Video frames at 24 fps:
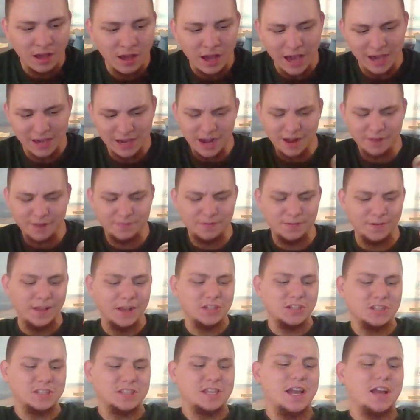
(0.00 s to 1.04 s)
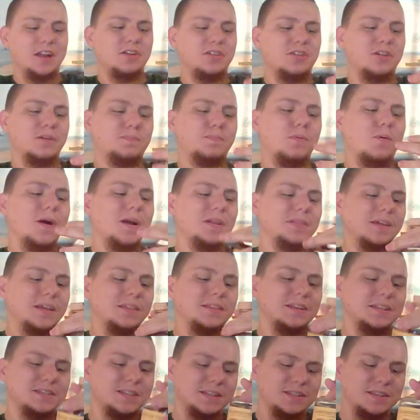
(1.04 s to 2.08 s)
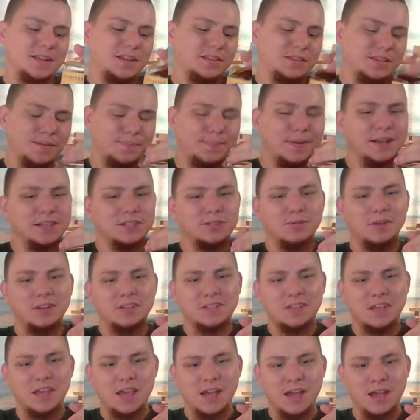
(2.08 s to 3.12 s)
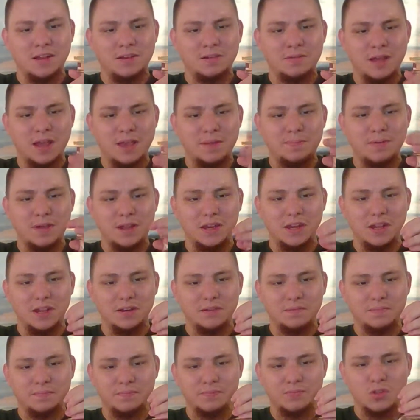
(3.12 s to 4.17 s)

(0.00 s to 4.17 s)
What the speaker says: I kind of feel like just getting to the point that this isn't the best whiskey in my opinion.